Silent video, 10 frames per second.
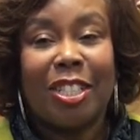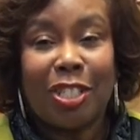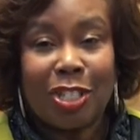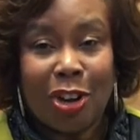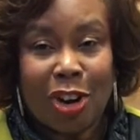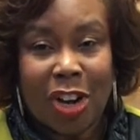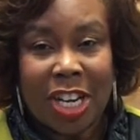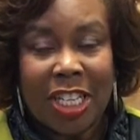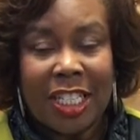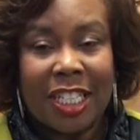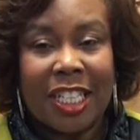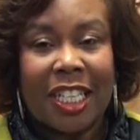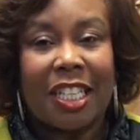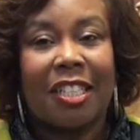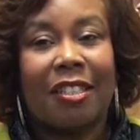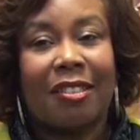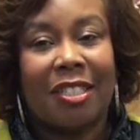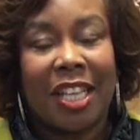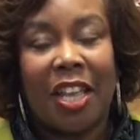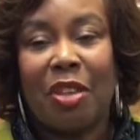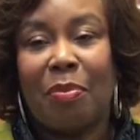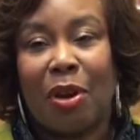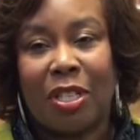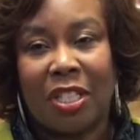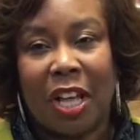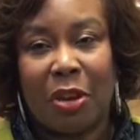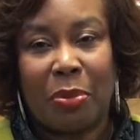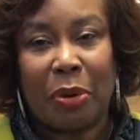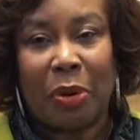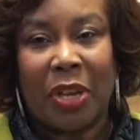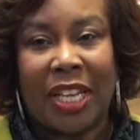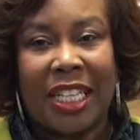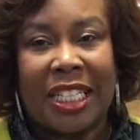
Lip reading: started J.E. Moss Library.